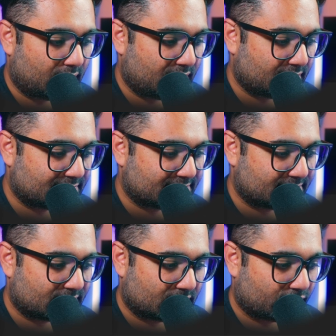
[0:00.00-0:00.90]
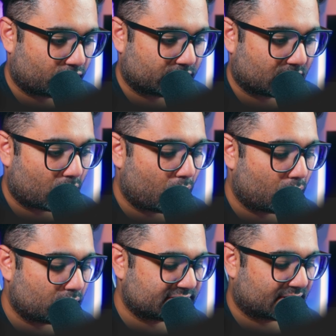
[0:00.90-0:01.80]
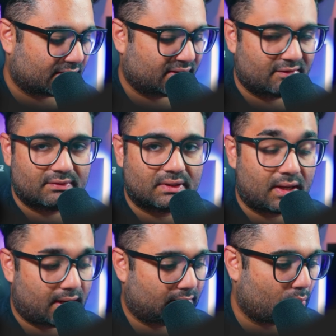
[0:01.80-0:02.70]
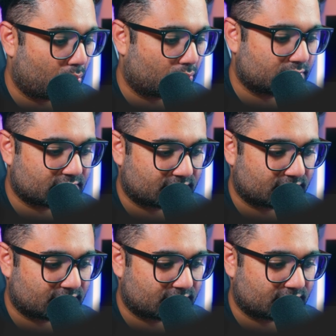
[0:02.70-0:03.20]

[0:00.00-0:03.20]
next. For the cores, I'll give it 8 cores of